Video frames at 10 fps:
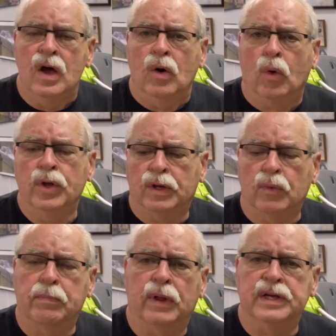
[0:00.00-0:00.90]
Or you can
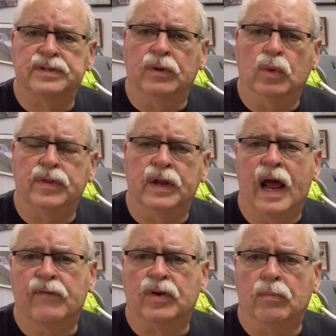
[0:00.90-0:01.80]
replace it with an
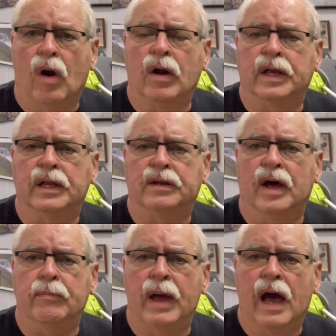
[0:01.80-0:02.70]

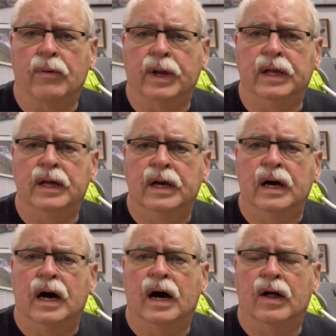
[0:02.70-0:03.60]
aftermarket battery.
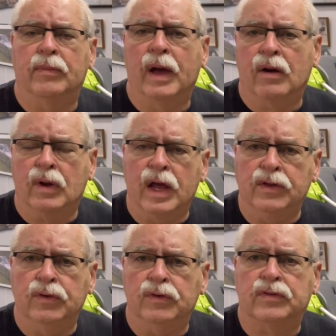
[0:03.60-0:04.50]
The battery I
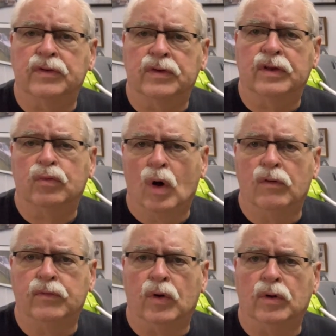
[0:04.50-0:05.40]
use is a
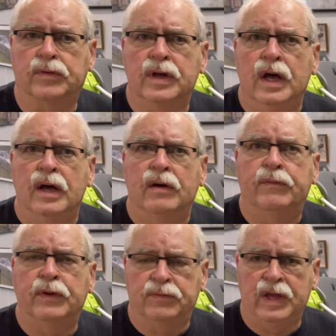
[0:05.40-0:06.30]
12 volt,
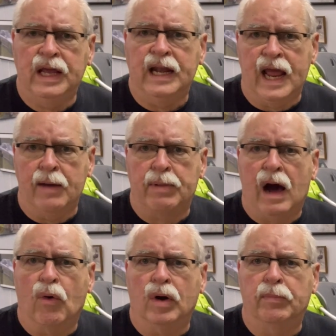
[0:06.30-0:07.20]
15 amp
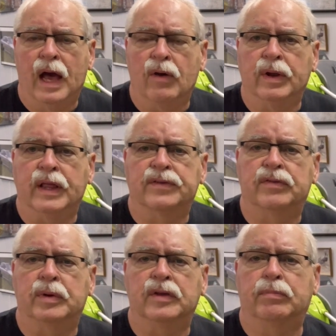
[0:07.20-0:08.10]
hour battery. That's
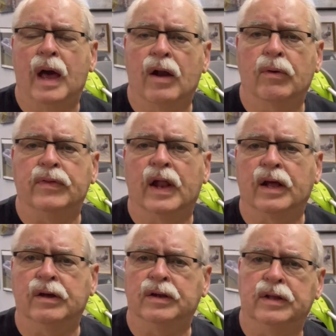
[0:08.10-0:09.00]
the biggest battery that I
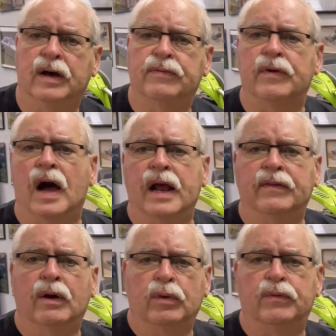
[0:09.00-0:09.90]
could find
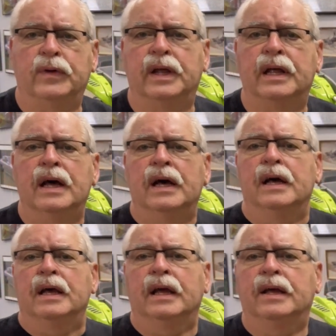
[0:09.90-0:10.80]
that would fit
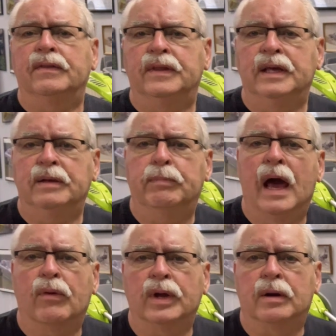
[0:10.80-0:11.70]
in the
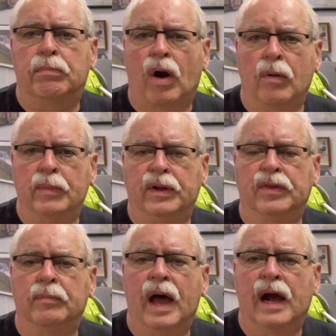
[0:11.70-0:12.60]
battery compartment in
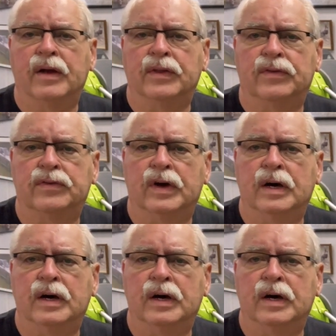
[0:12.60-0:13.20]
the back of this